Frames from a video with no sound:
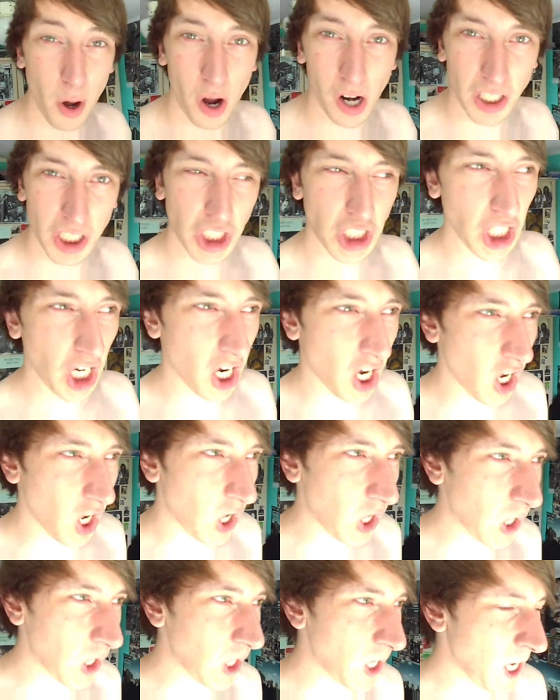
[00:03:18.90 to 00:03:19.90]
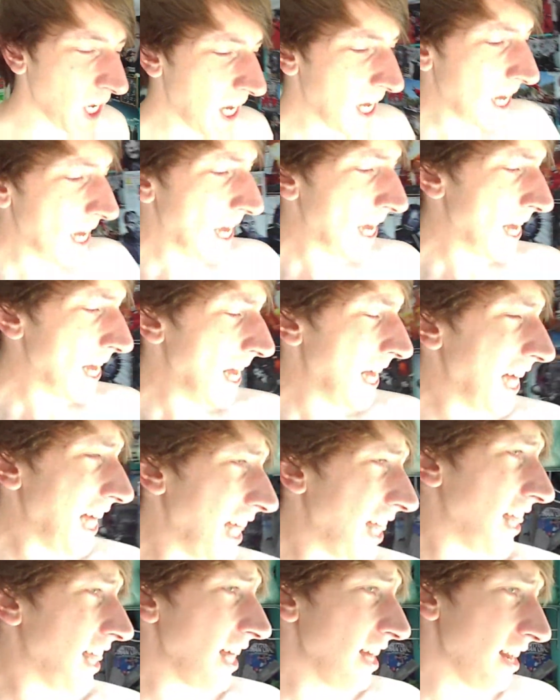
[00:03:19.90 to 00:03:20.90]
put a shirt on,
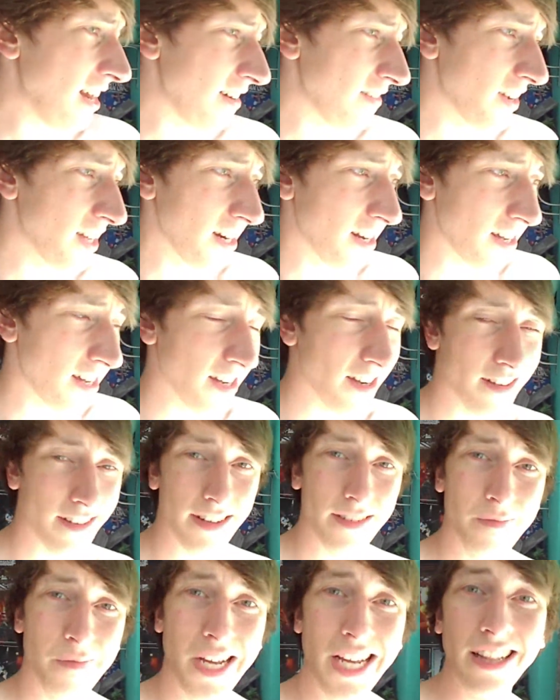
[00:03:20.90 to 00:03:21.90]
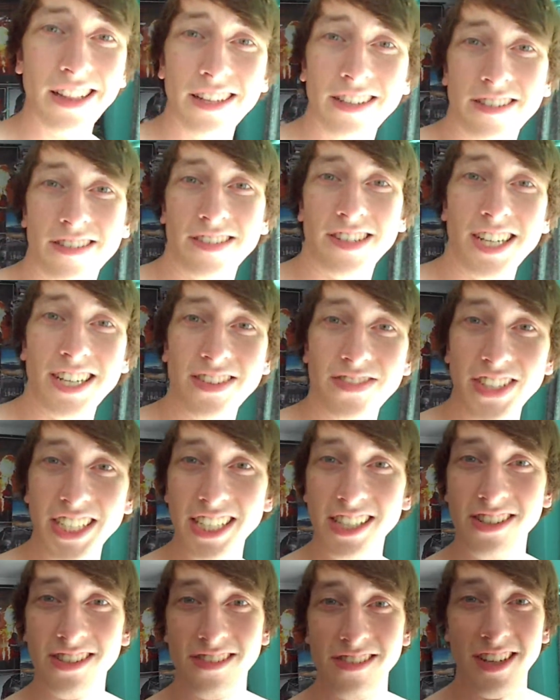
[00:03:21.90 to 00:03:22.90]
and then I'm going to go and meet the driving
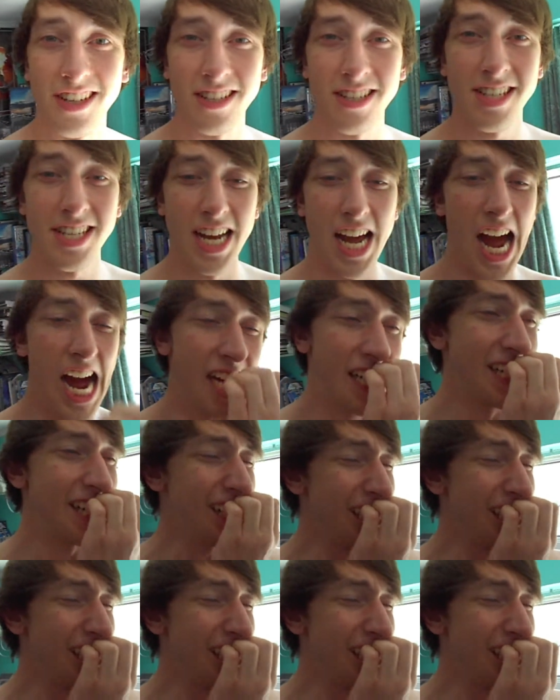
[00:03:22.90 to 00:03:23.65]
instructor.